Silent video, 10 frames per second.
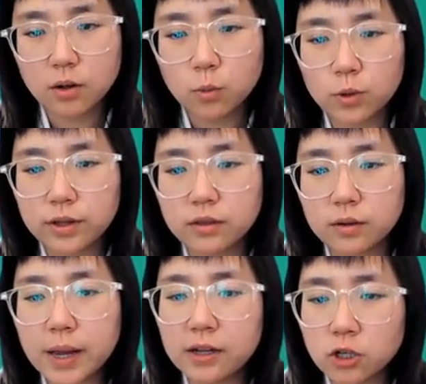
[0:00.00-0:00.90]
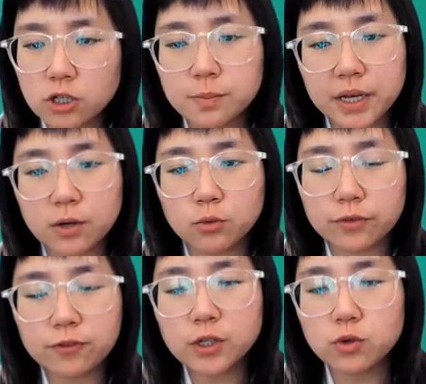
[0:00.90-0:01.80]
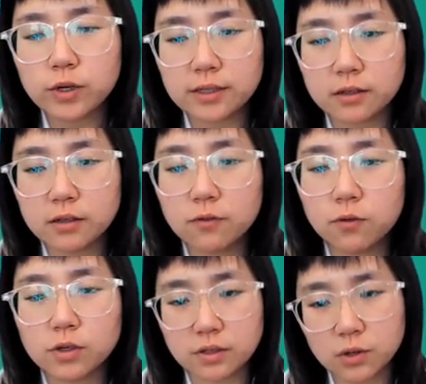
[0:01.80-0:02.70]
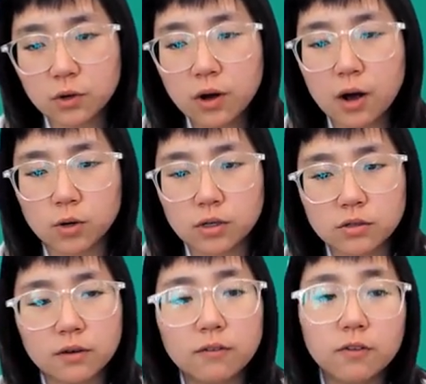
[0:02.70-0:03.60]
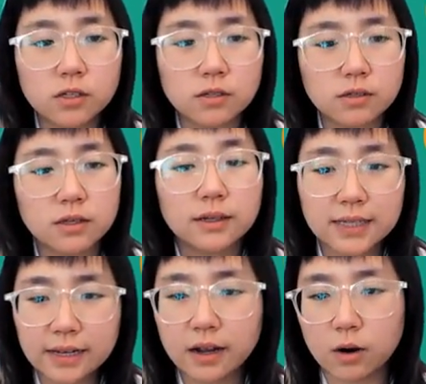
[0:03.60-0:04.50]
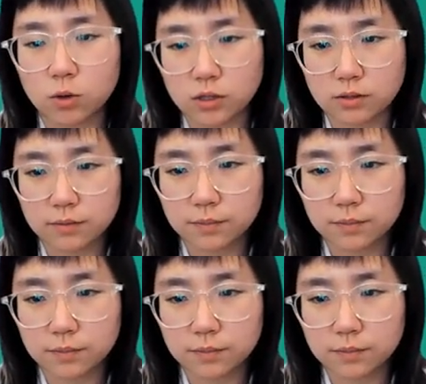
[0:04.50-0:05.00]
with the batters being refrigerated for 0 hours versus 10 hours.